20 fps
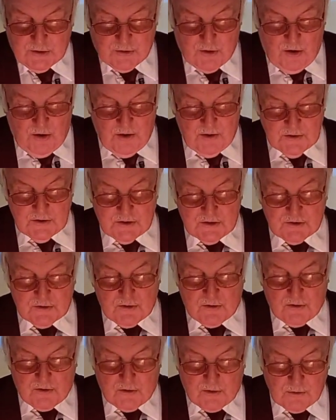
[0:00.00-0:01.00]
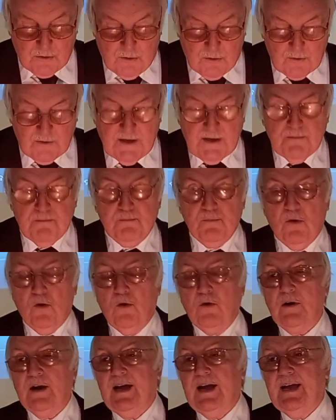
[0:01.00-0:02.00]
God's glory
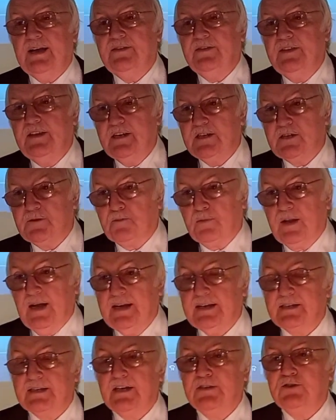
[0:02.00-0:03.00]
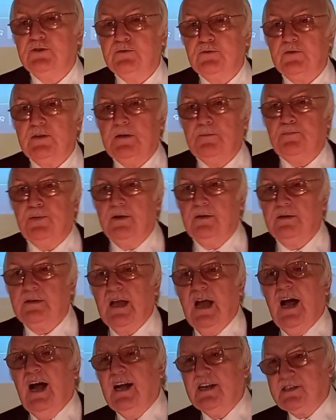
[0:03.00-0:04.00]
more in this place. And do you know what he built?
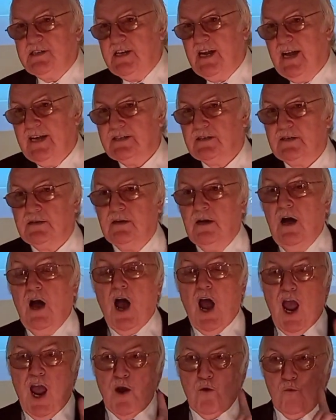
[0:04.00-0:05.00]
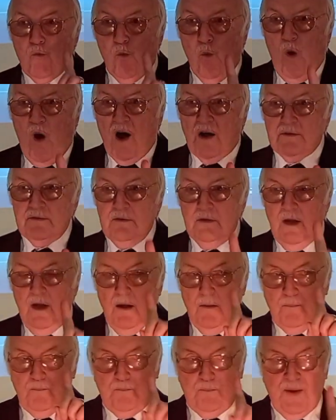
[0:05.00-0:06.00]
A tent, a
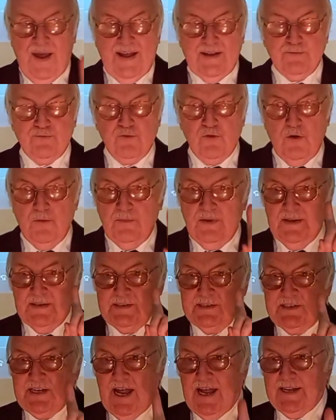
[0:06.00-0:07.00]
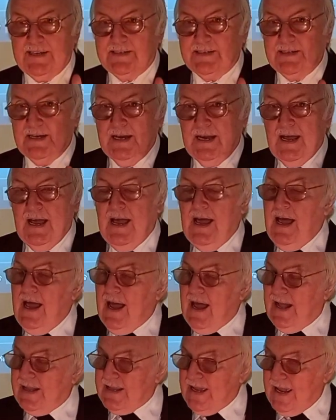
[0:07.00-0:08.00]
one-bedroom tent.
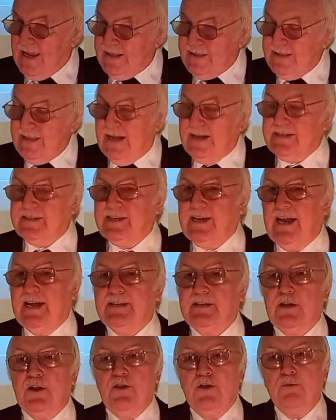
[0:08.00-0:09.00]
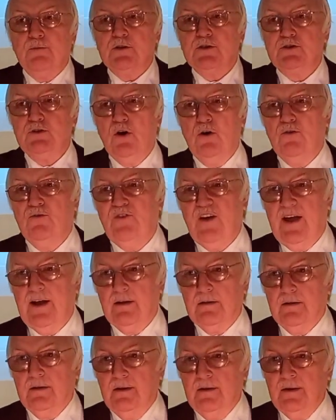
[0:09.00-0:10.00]
And in that tent, there was no
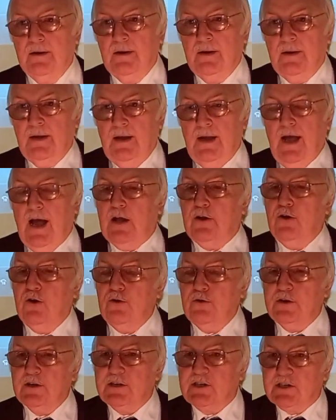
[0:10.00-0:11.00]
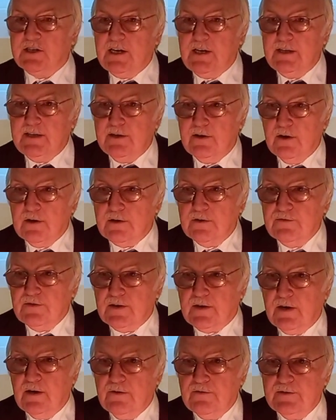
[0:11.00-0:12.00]
veil. And who could see the Ark of the
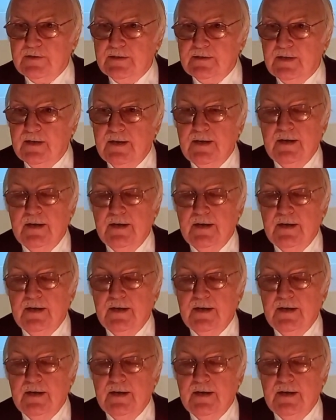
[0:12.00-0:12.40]
Covenant?